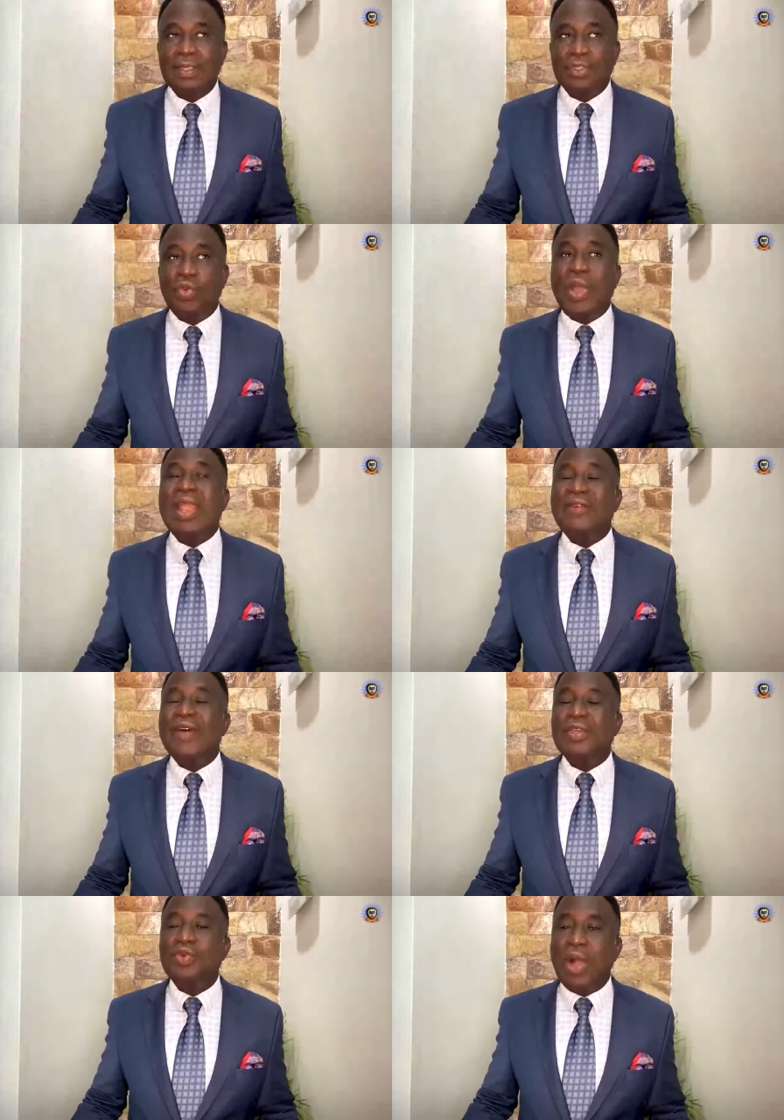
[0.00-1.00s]
So
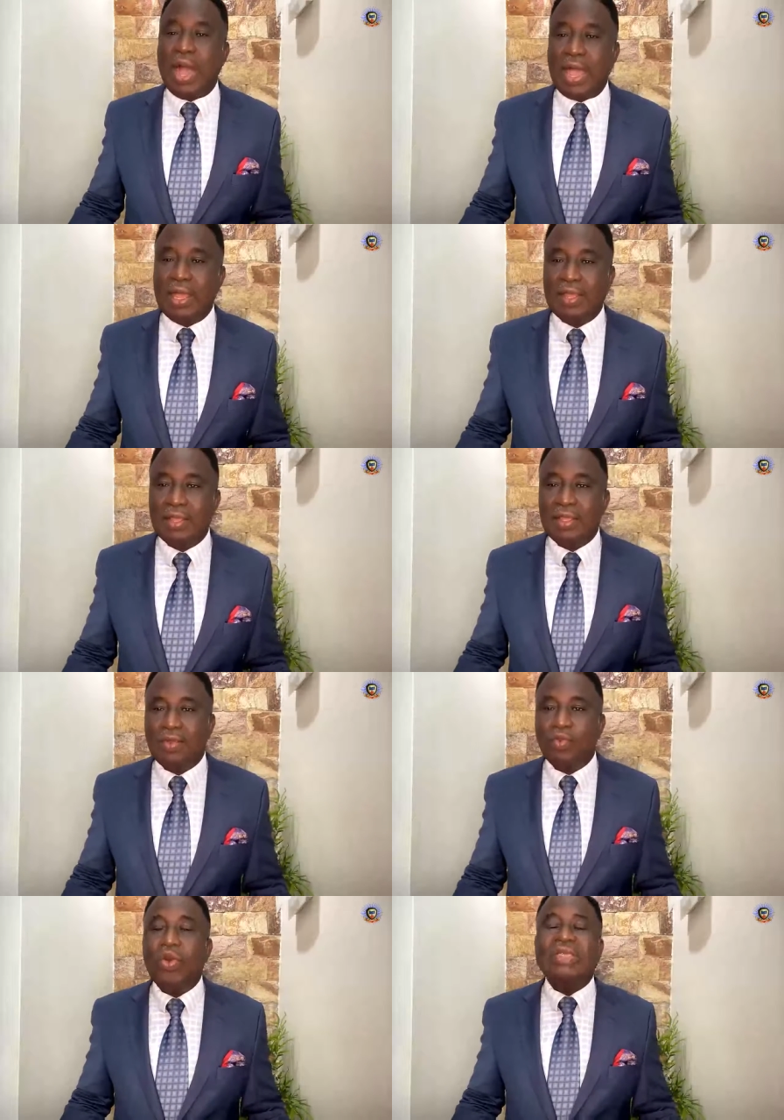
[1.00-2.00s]
wherever you are,
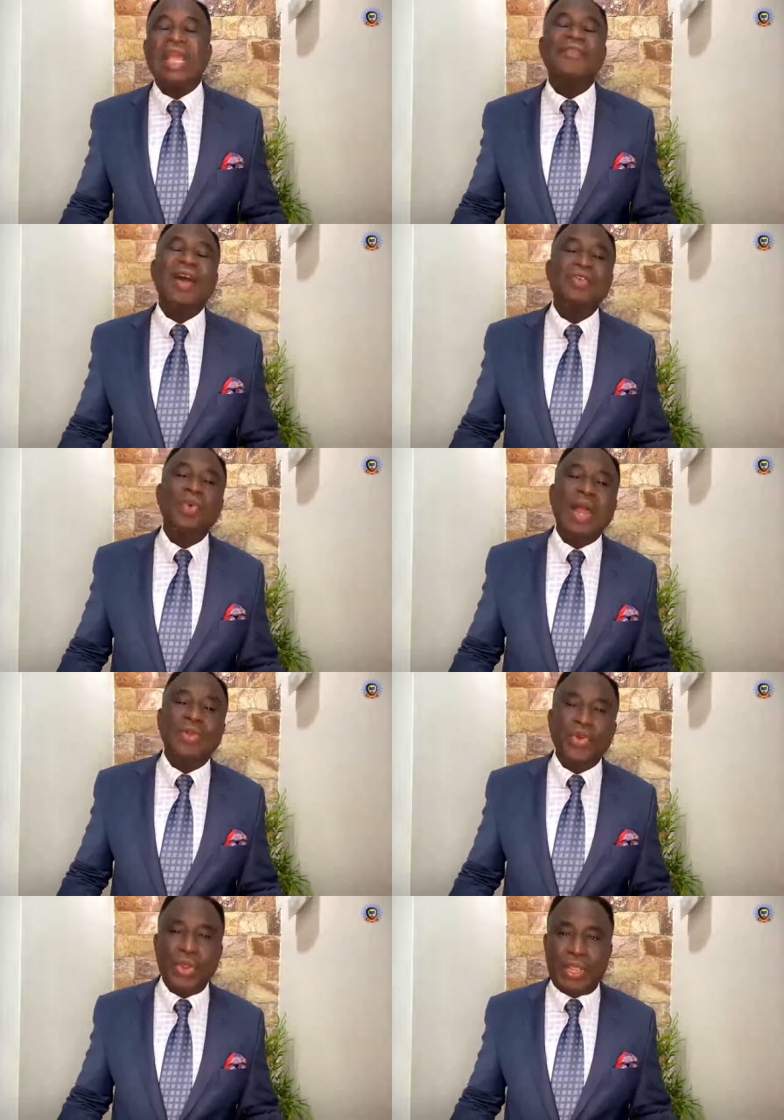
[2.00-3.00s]
whatever you are
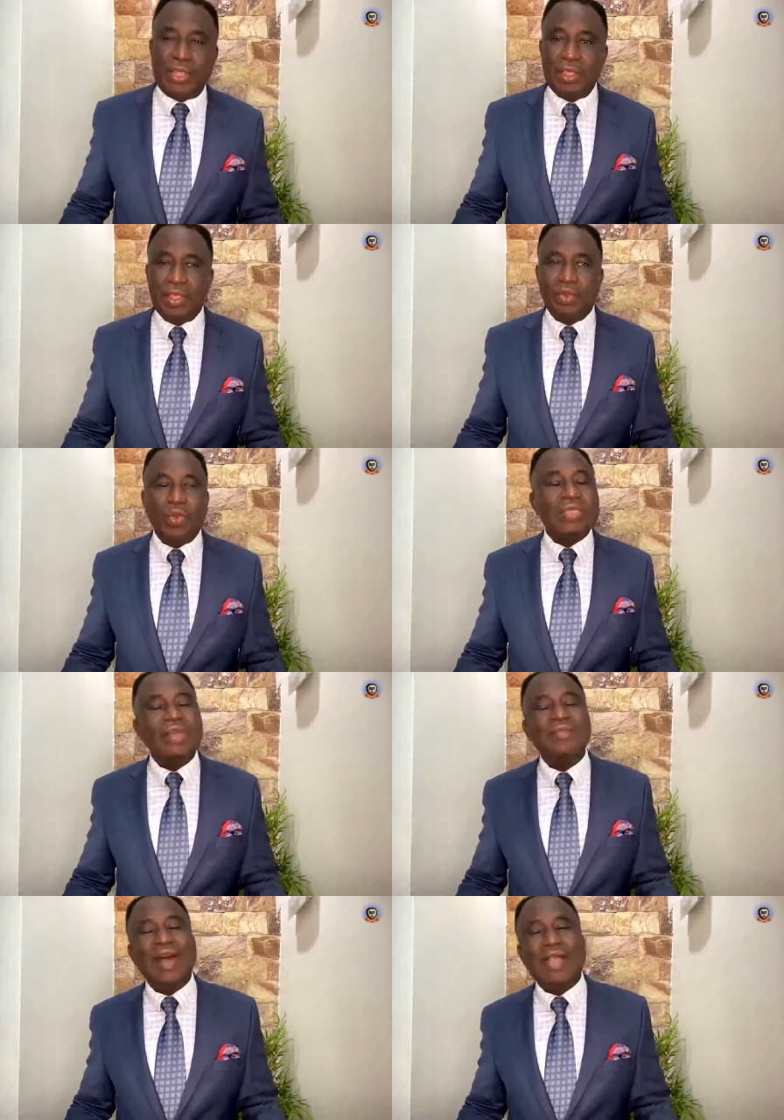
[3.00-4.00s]
doing,
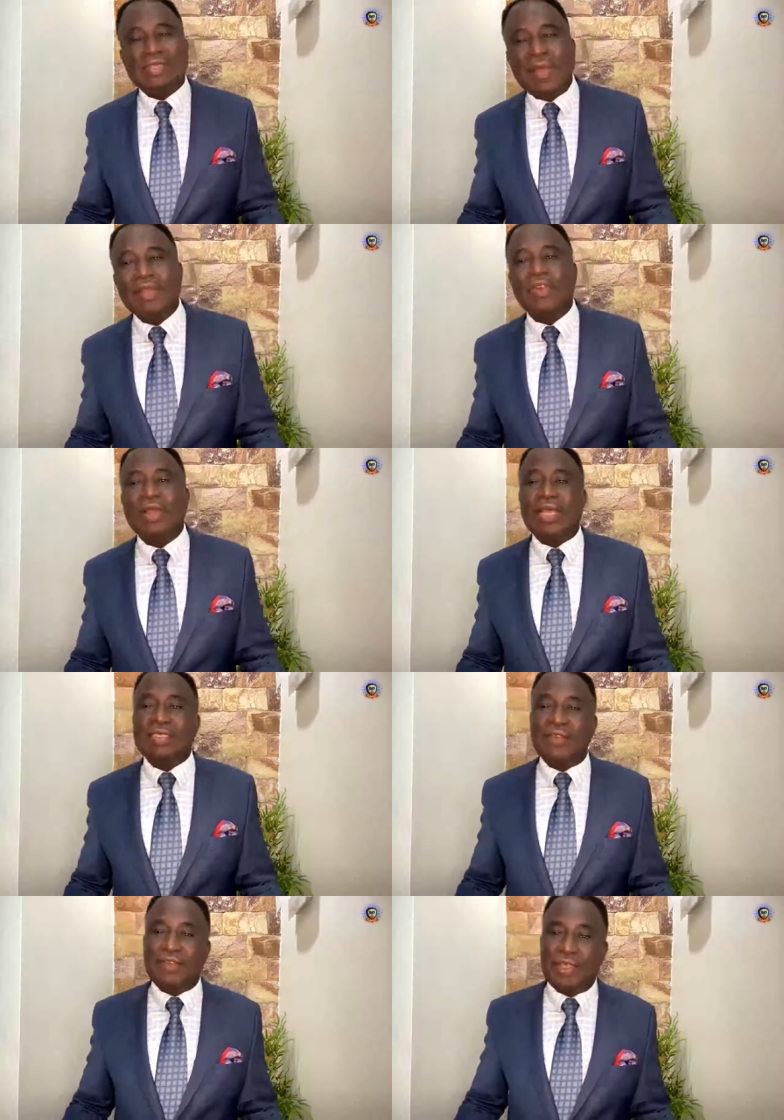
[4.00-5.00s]
whatever assignment God
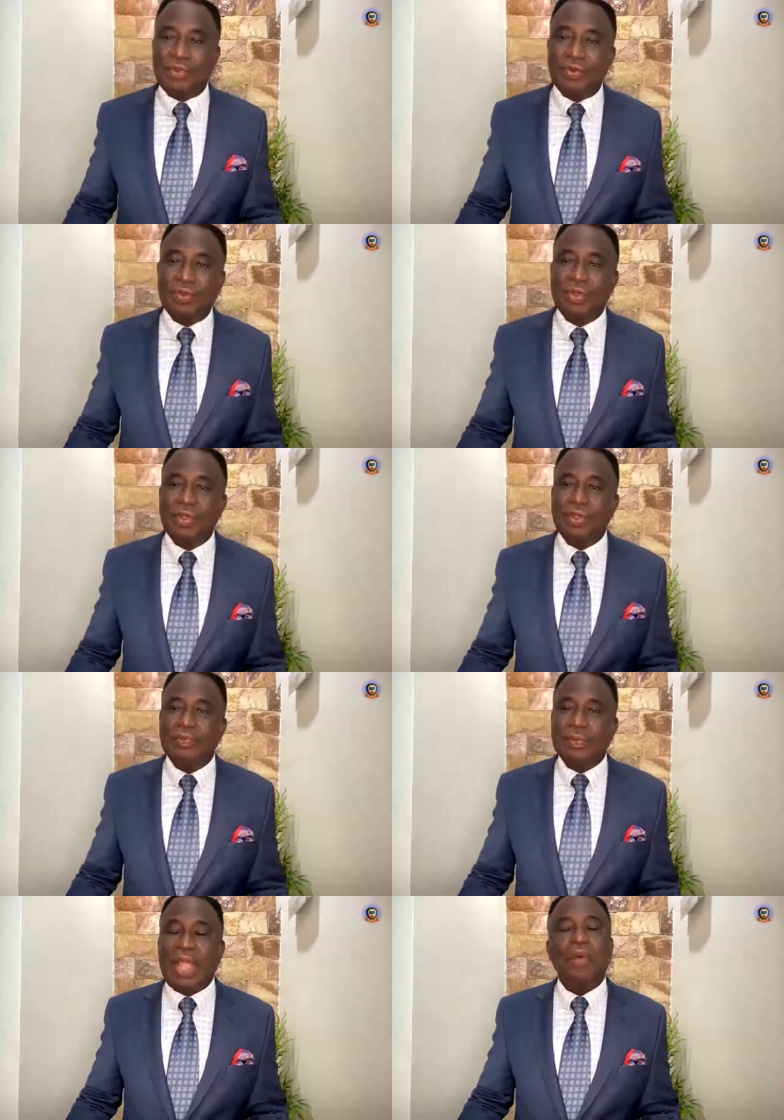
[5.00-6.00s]
has given you,
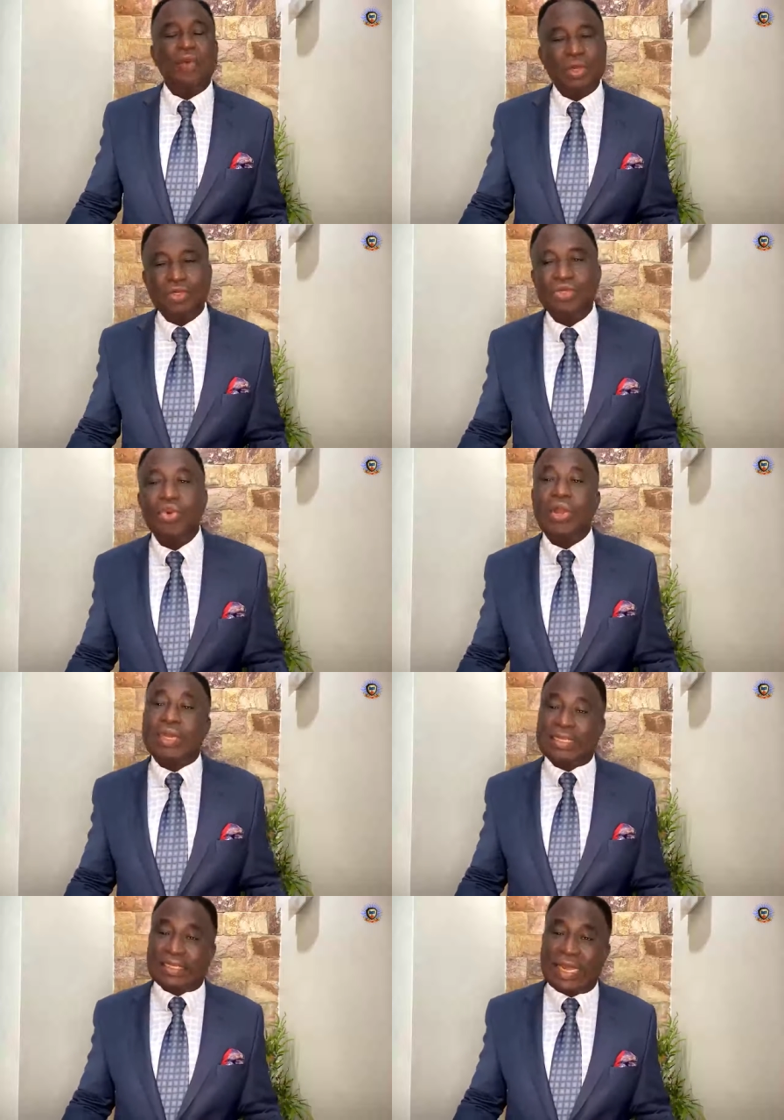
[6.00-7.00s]
I want you to
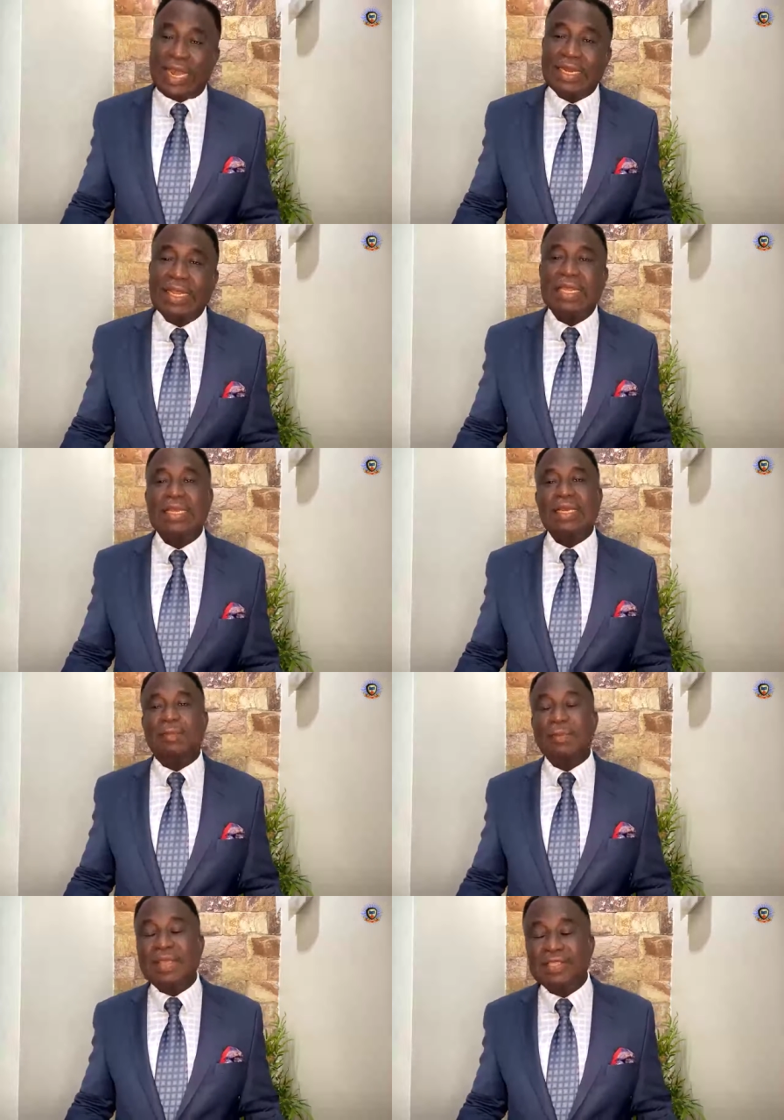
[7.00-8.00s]
understand
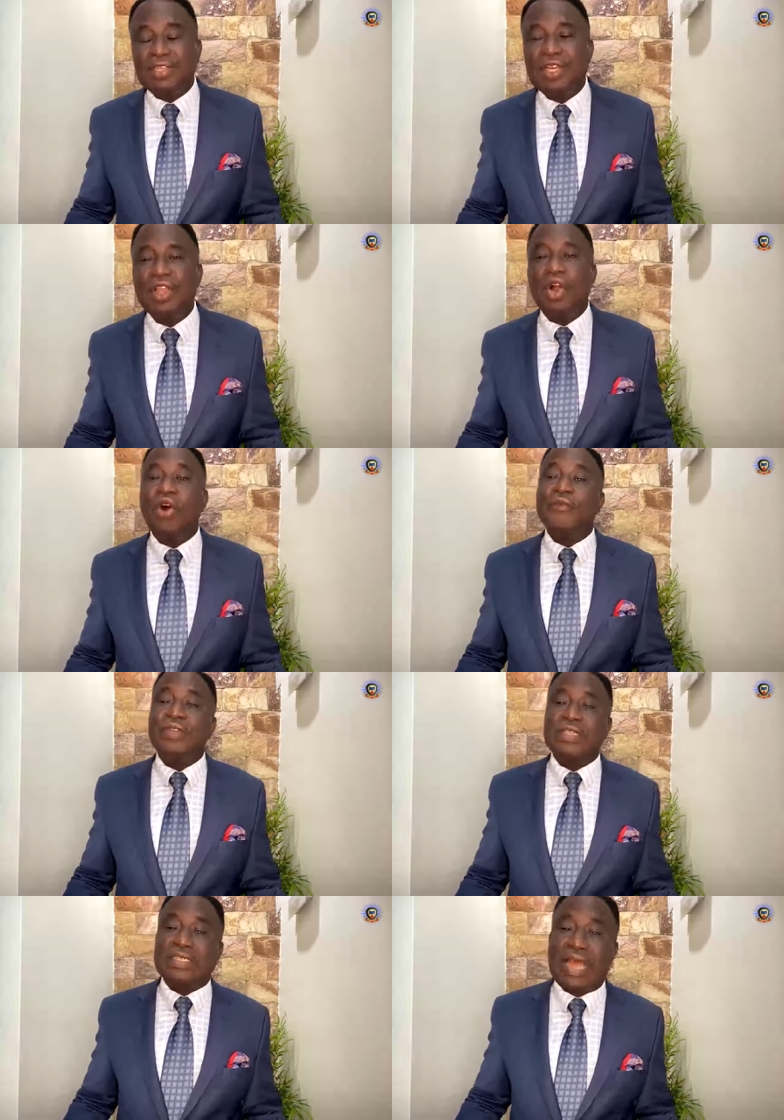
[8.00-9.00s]
the mystery of
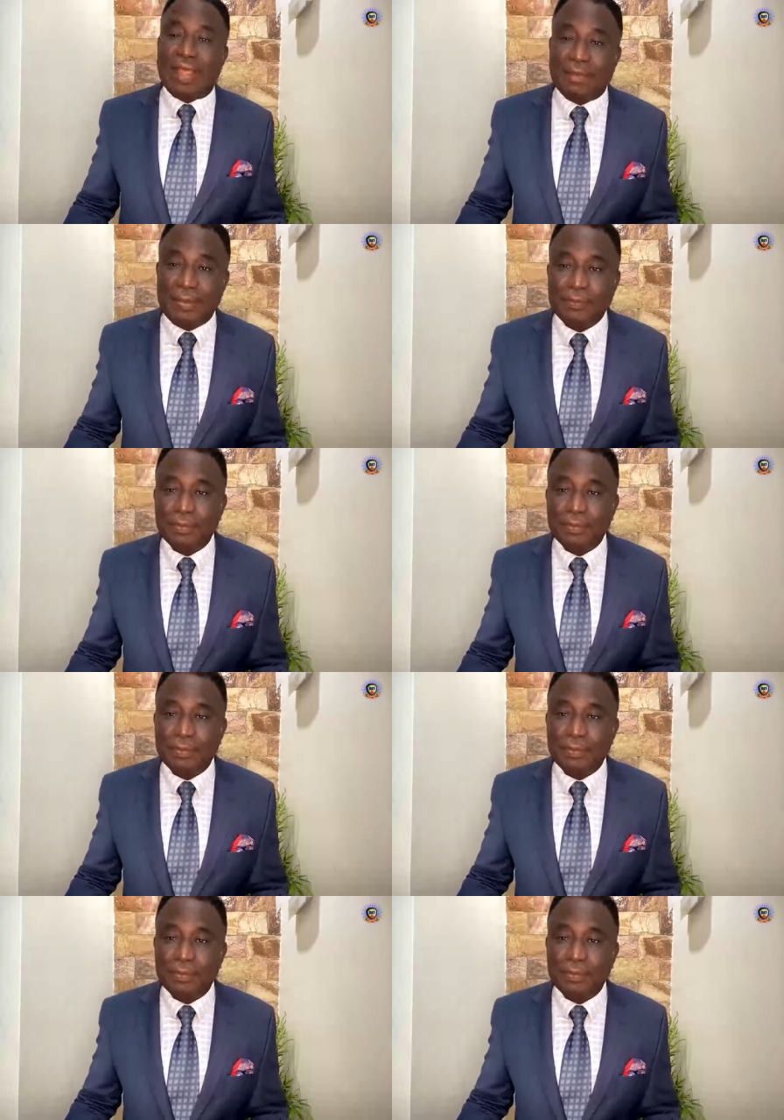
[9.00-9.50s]
his timing.